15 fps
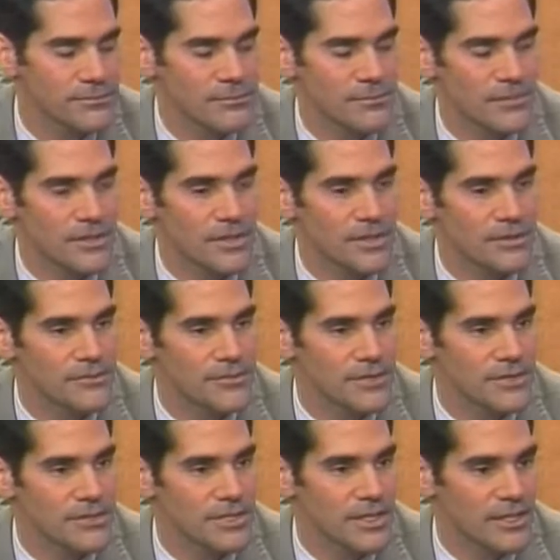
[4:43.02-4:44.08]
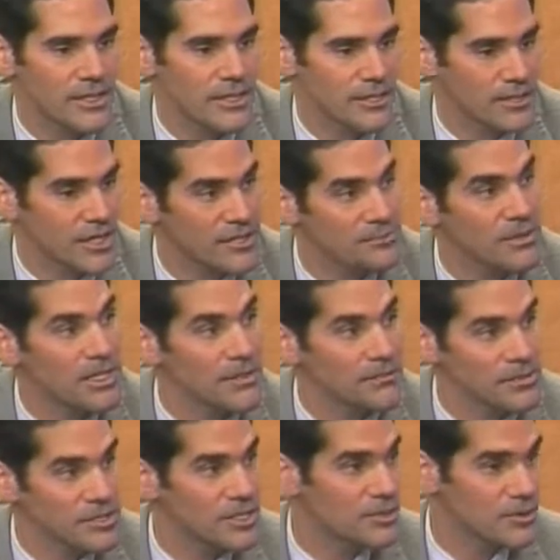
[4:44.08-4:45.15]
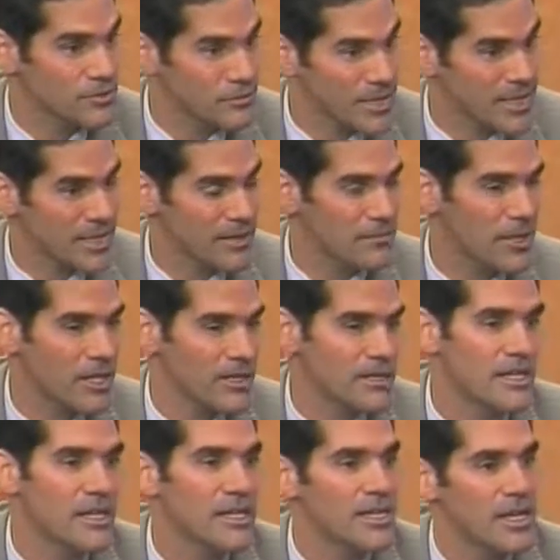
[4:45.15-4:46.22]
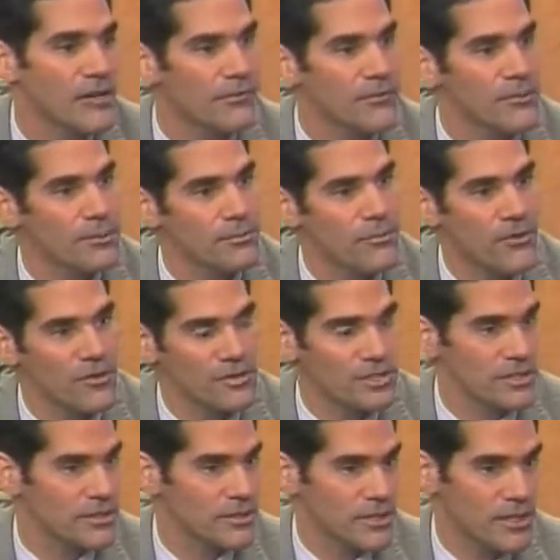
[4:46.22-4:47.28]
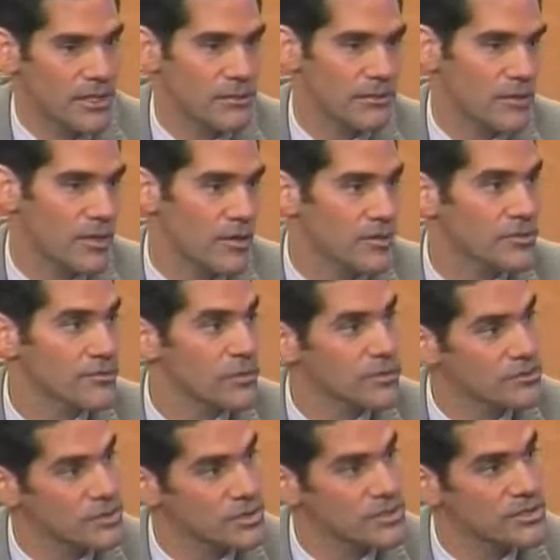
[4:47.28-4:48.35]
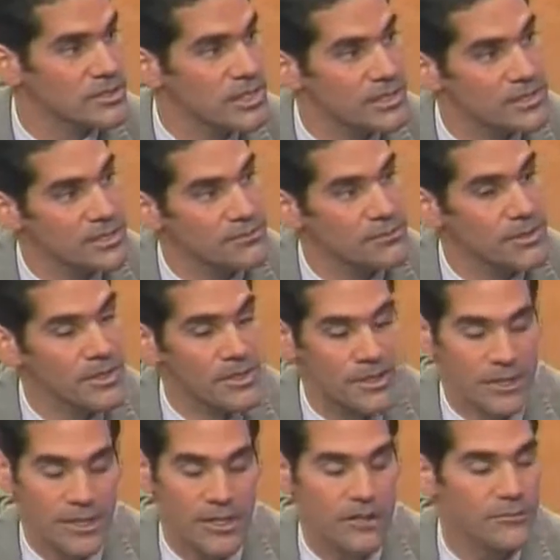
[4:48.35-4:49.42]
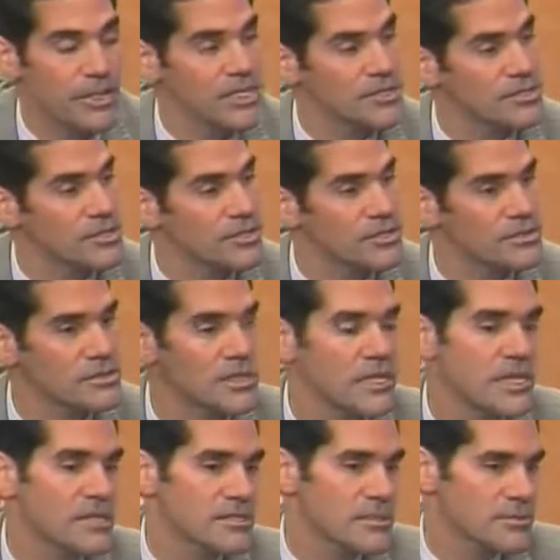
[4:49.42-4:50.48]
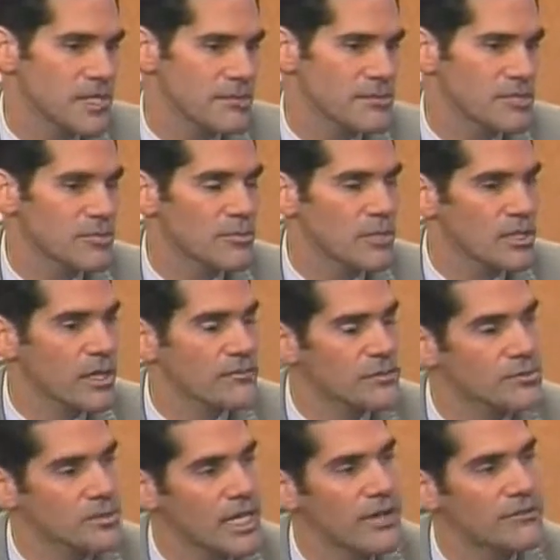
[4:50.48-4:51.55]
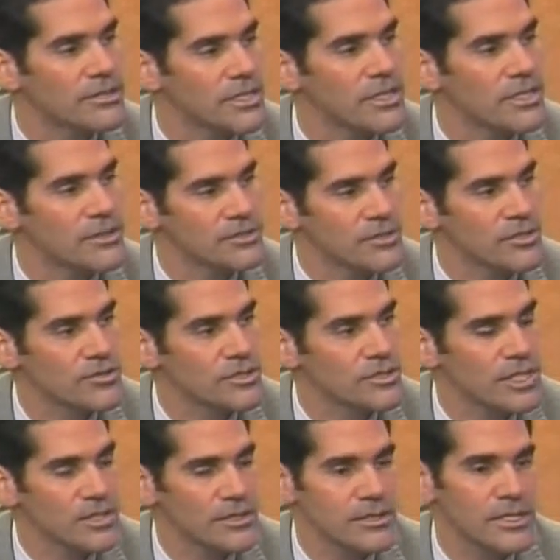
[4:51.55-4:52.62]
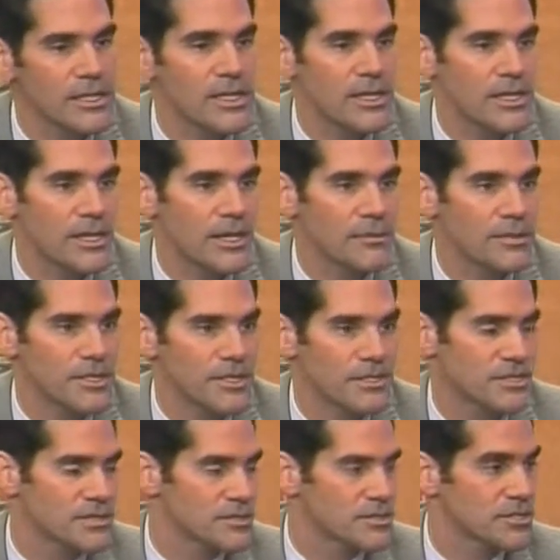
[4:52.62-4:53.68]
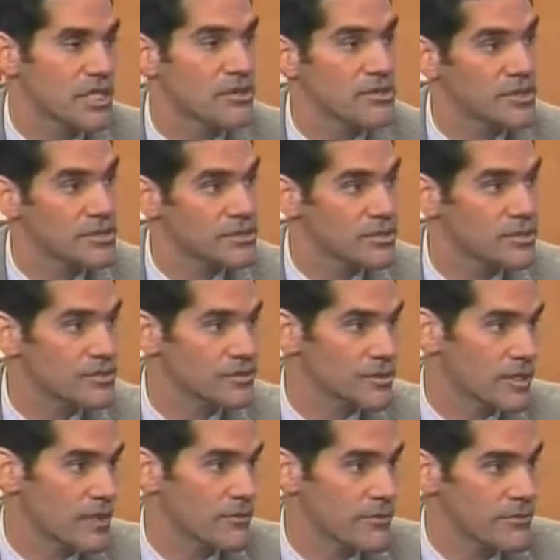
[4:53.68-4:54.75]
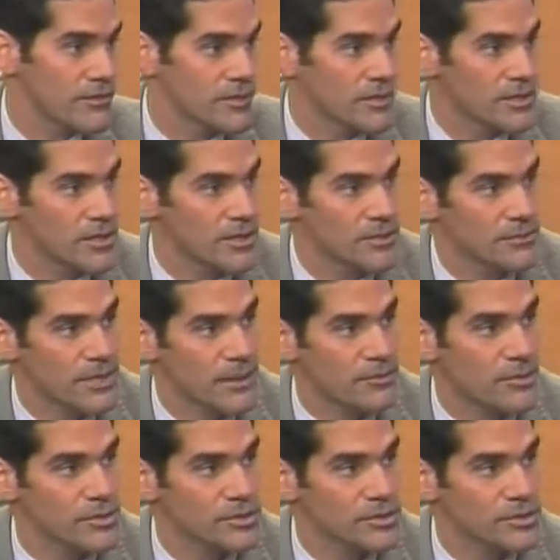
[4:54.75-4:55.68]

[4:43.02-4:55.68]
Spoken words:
If it's a cosmetic procedure, you're paying out of pocket. Now, for the folks that are older folks who are taken care of by insurance, sometimes it's a little more comfortable to have it done in the surgery center because generally the insurance will cover for that portion.